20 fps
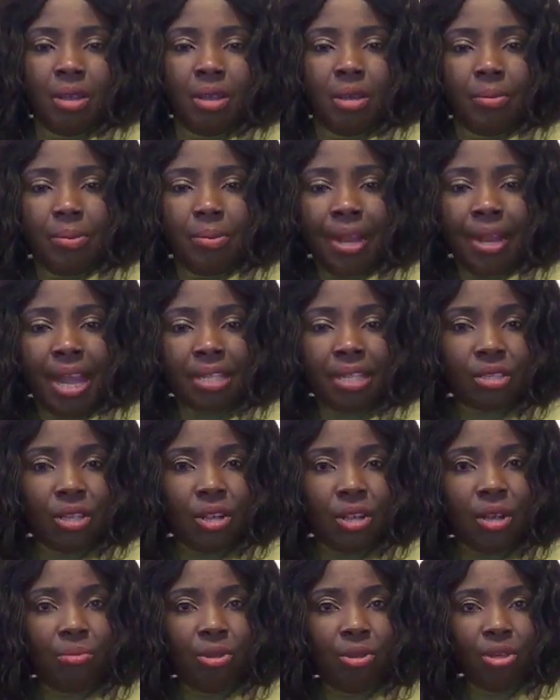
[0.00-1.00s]
Bring out your
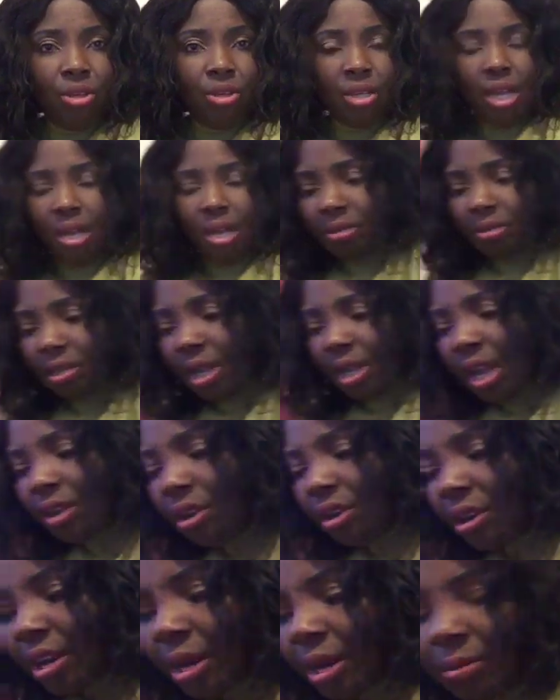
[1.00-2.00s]
communion now. Get
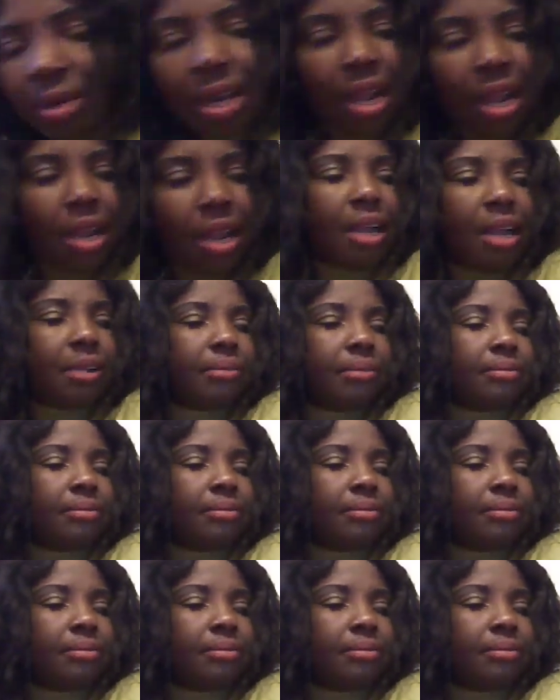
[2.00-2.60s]
your cream cracker.